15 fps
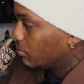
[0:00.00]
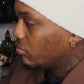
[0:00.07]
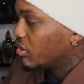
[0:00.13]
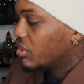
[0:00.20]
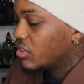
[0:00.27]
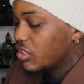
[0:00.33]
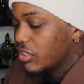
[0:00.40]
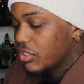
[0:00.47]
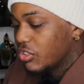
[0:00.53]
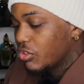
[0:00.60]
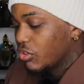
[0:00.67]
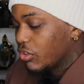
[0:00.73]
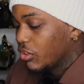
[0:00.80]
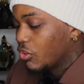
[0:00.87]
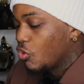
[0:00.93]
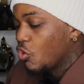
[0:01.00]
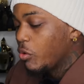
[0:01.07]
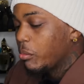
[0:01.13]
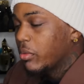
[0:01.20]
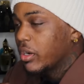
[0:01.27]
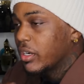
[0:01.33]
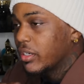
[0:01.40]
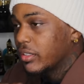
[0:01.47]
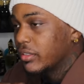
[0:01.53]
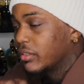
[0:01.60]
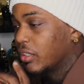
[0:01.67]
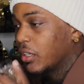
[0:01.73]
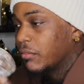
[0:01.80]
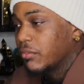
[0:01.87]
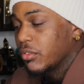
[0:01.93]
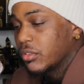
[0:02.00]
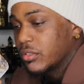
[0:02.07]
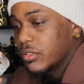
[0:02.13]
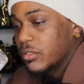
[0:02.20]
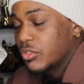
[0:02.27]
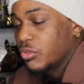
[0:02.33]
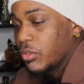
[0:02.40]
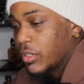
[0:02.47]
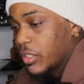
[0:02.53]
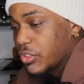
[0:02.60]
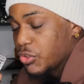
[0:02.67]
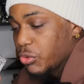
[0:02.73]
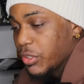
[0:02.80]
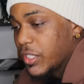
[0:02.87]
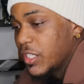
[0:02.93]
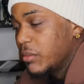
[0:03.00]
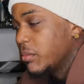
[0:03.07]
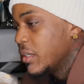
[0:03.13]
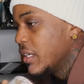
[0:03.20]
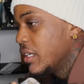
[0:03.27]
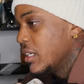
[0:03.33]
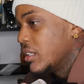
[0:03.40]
This is your gourmand lover's dream.